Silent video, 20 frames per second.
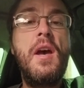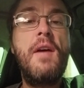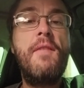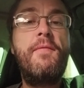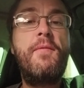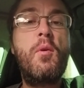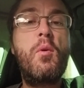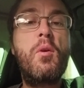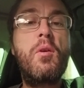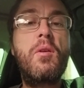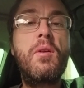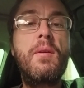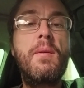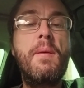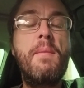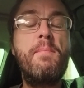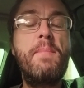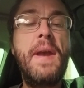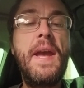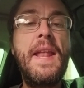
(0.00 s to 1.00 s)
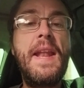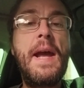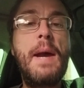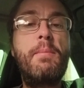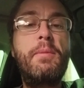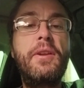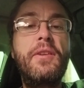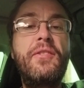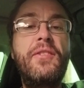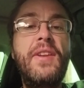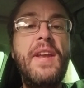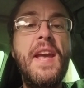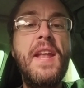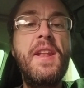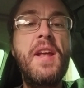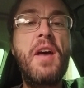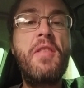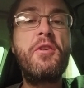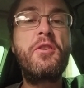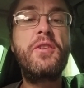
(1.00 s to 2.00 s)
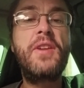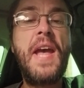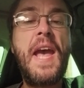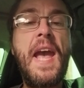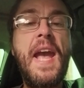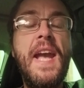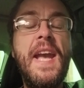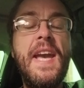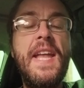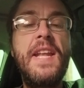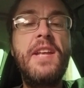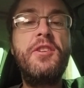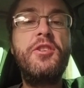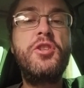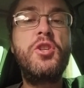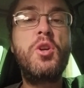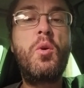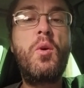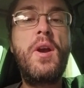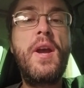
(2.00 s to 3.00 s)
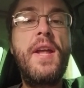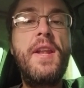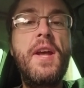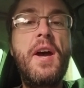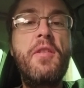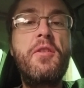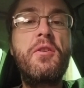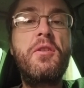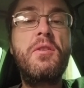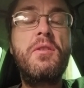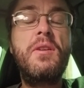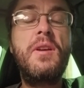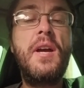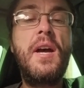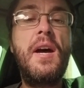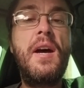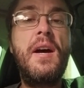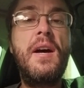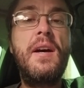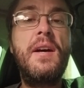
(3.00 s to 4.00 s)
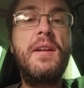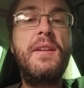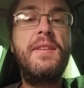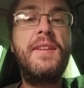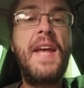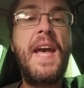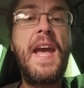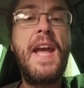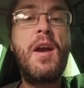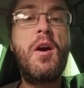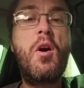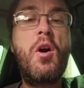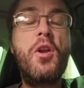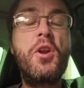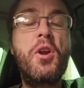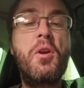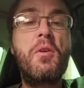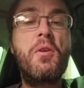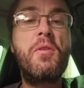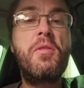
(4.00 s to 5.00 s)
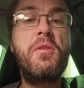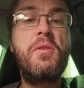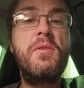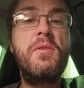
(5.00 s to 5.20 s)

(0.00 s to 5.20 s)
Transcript: for being able to see another day and enjoy another day on earth.